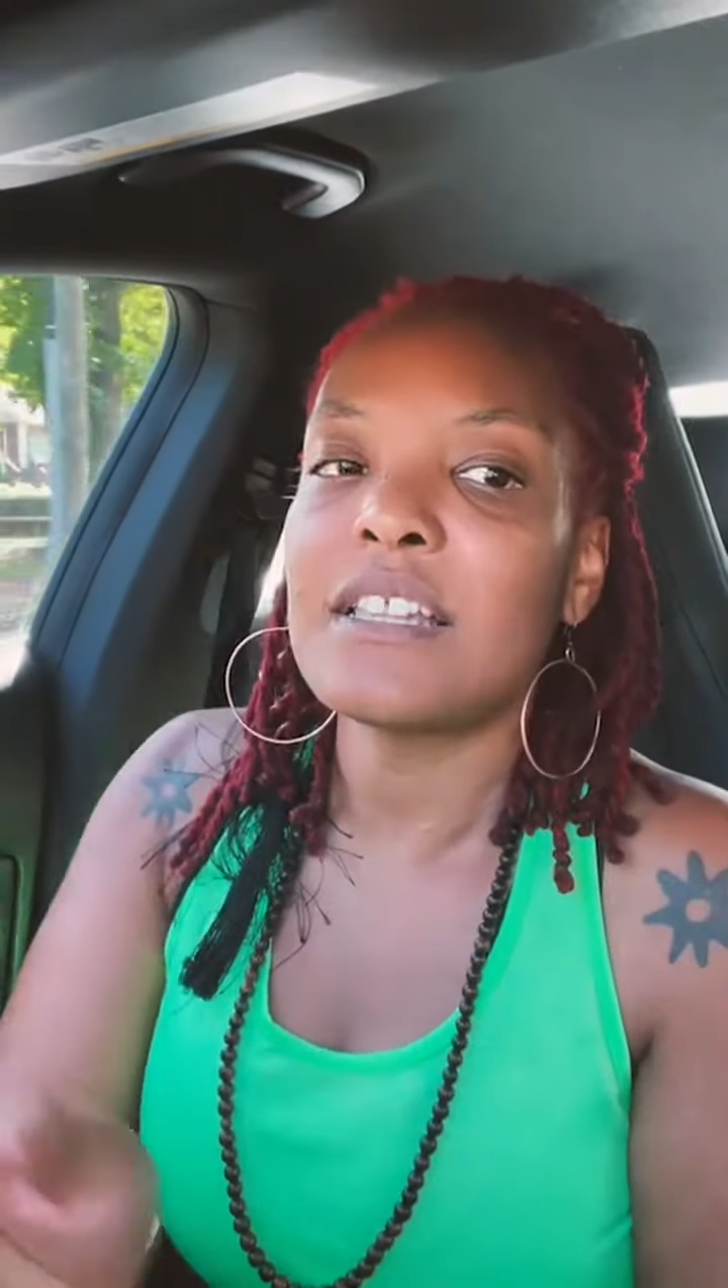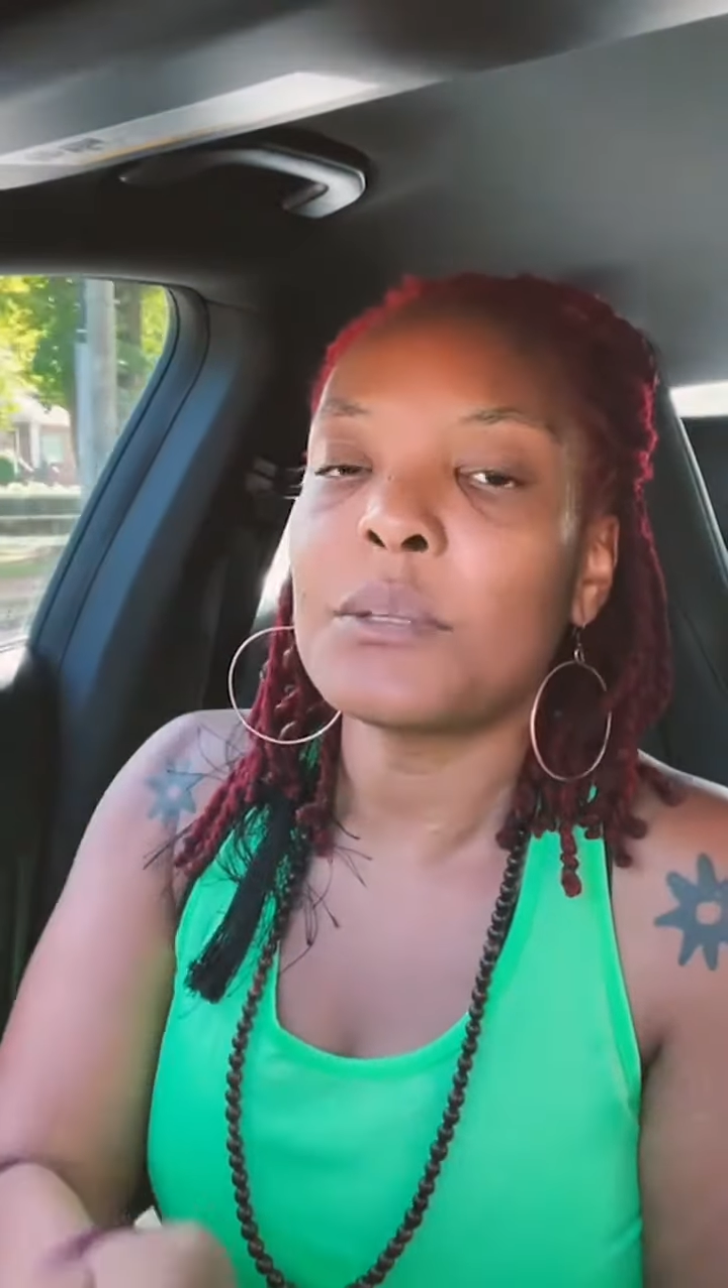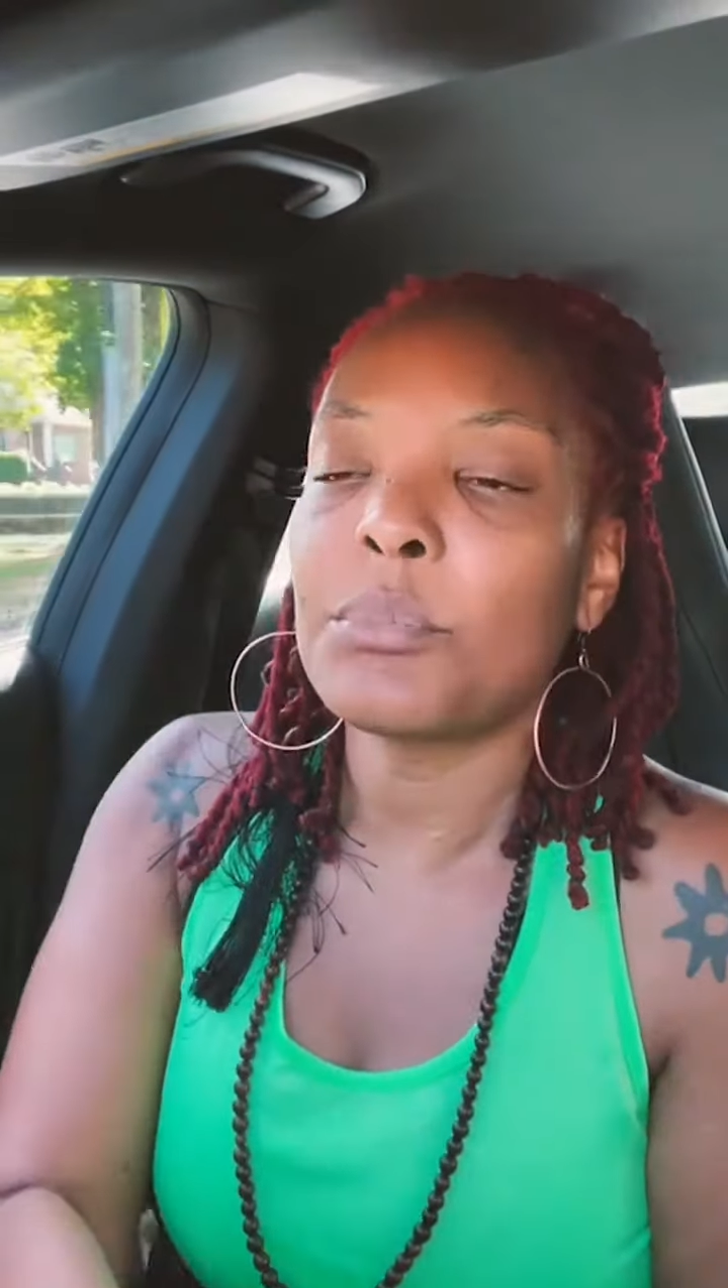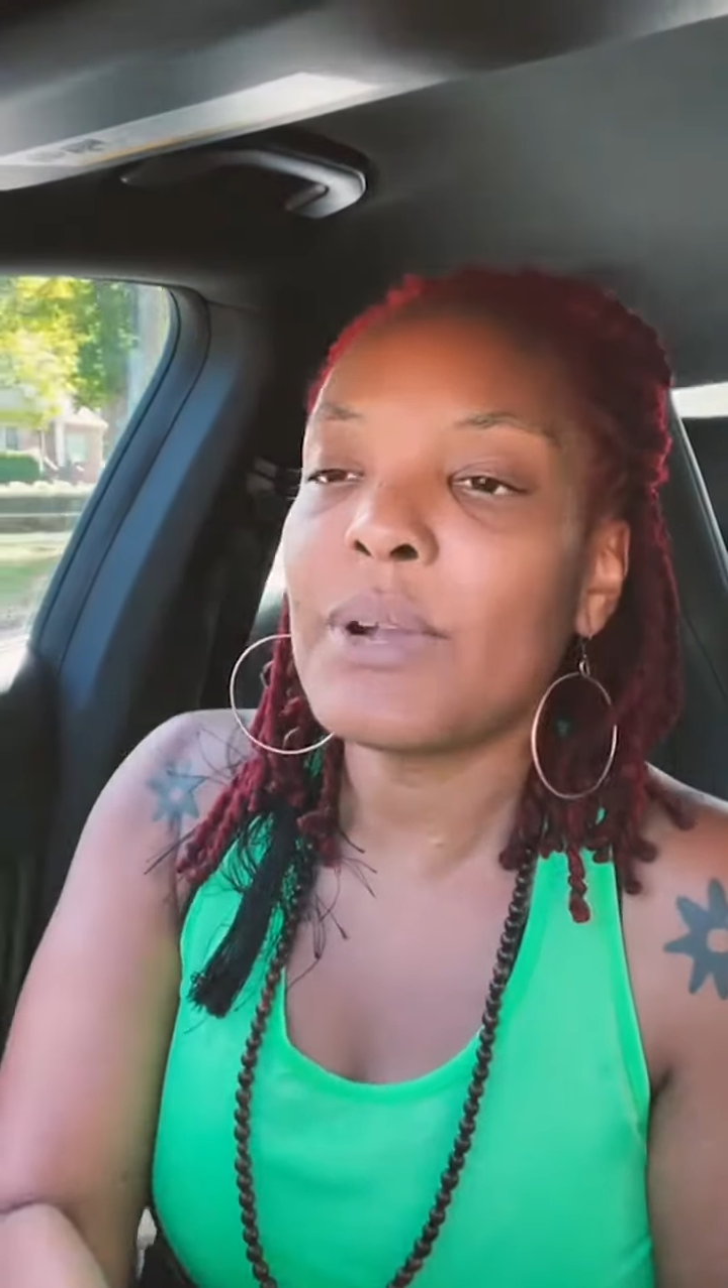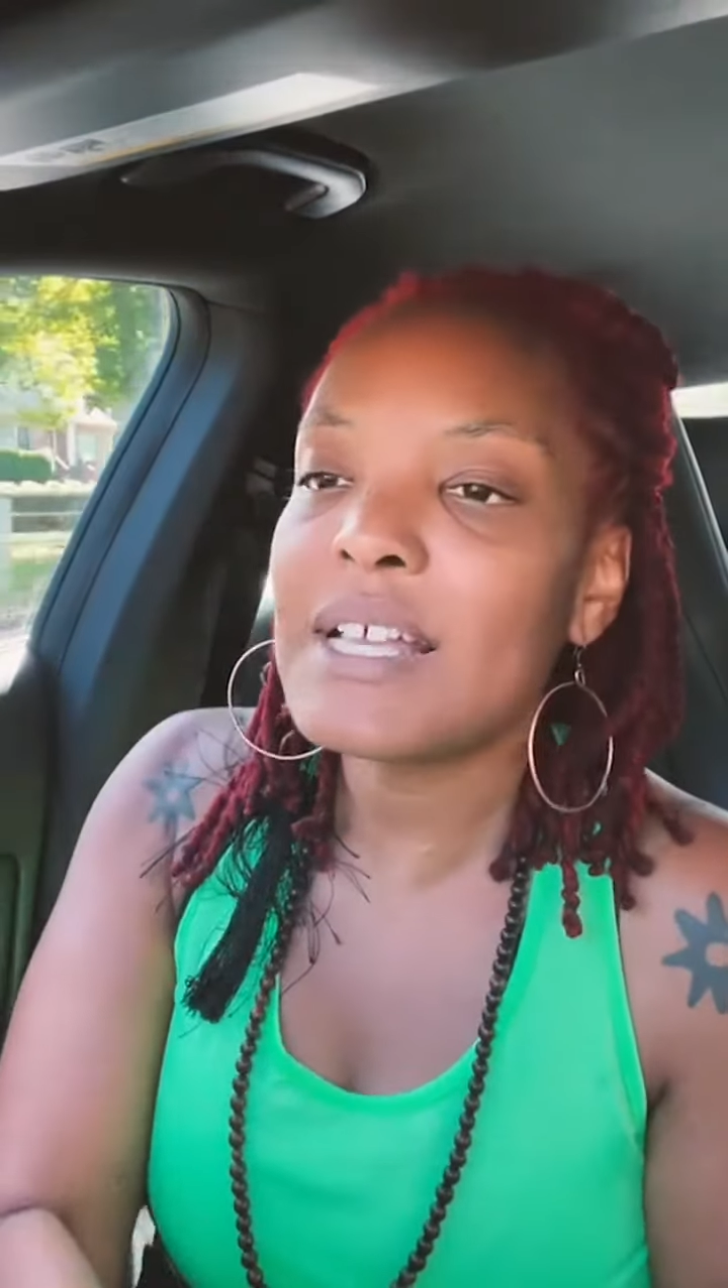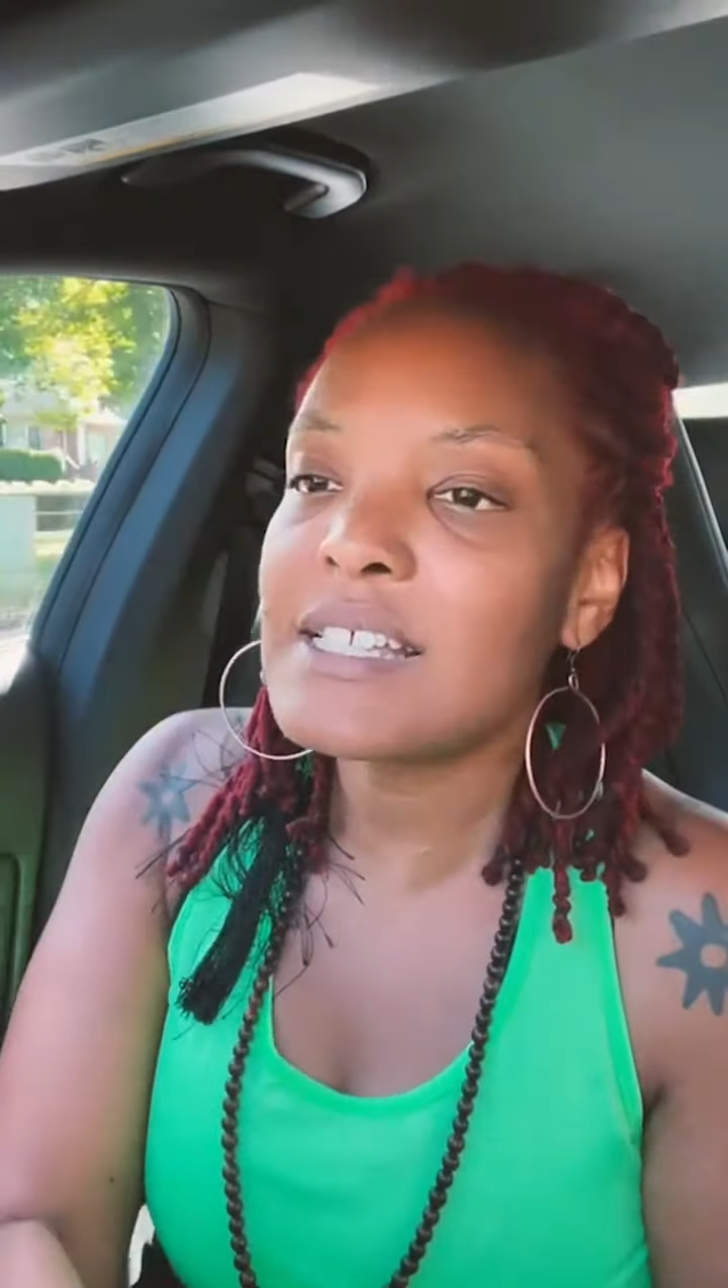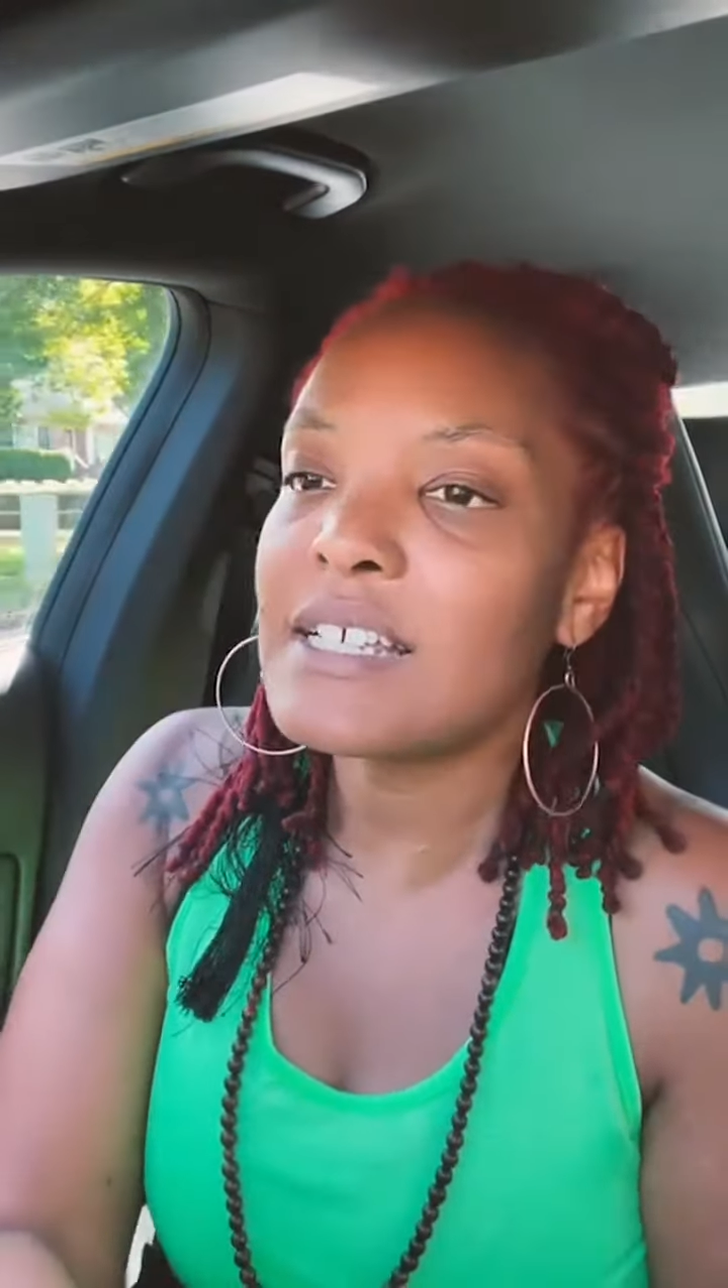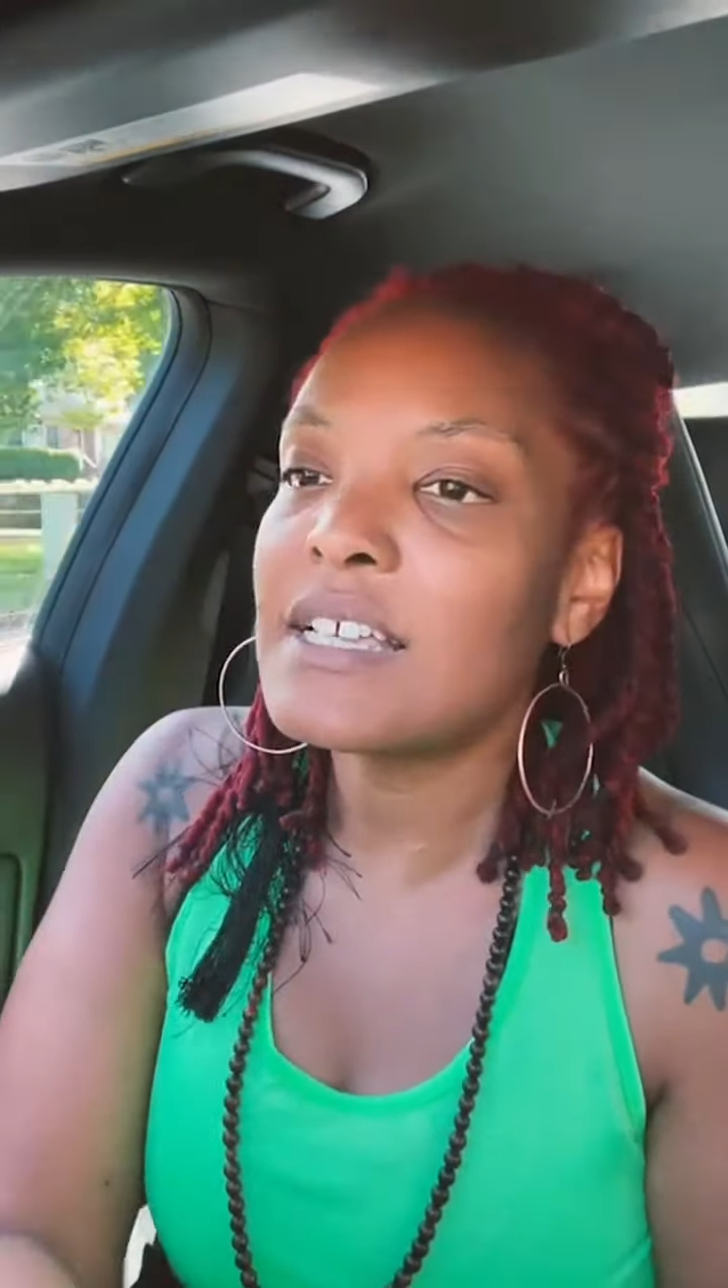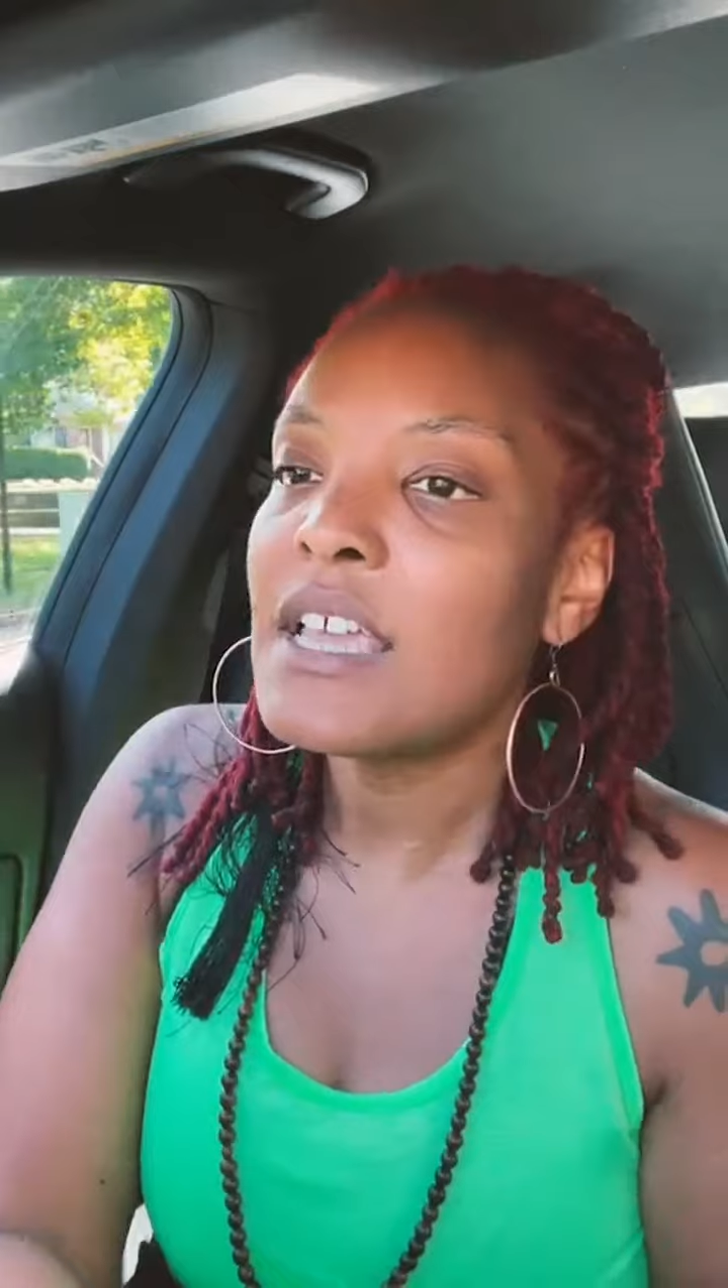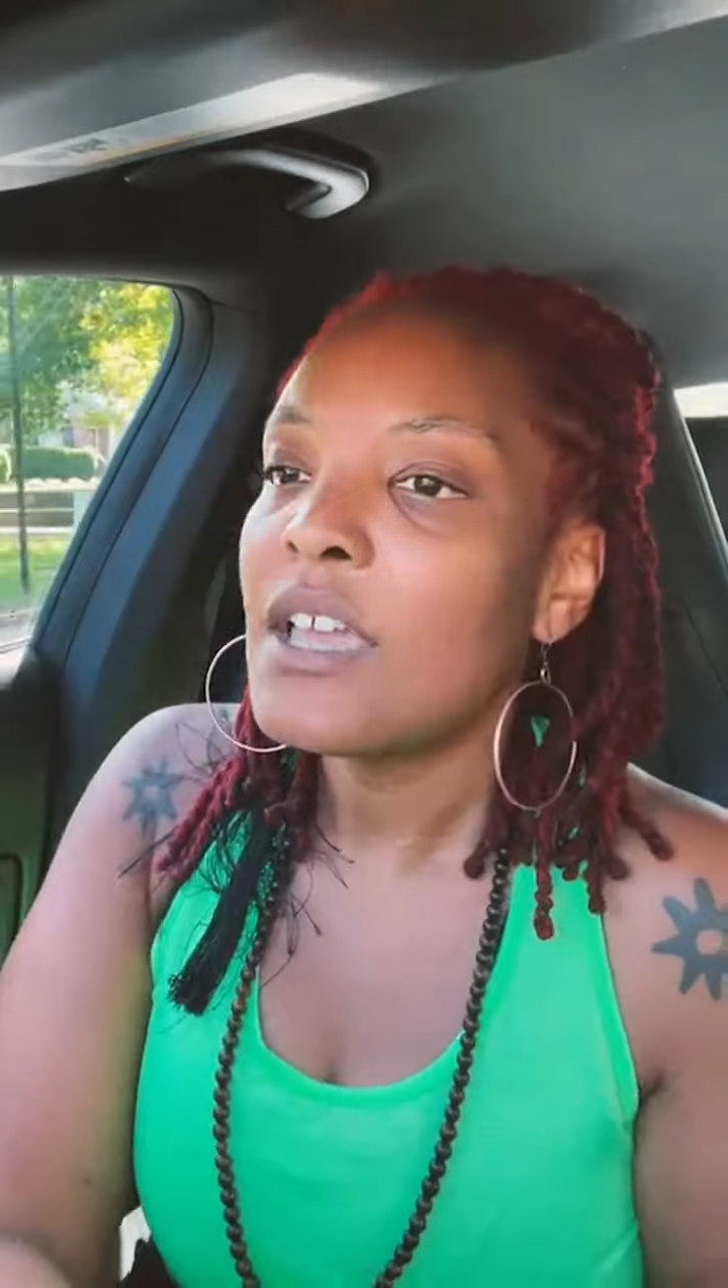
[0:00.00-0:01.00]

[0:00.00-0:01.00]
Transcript: the present,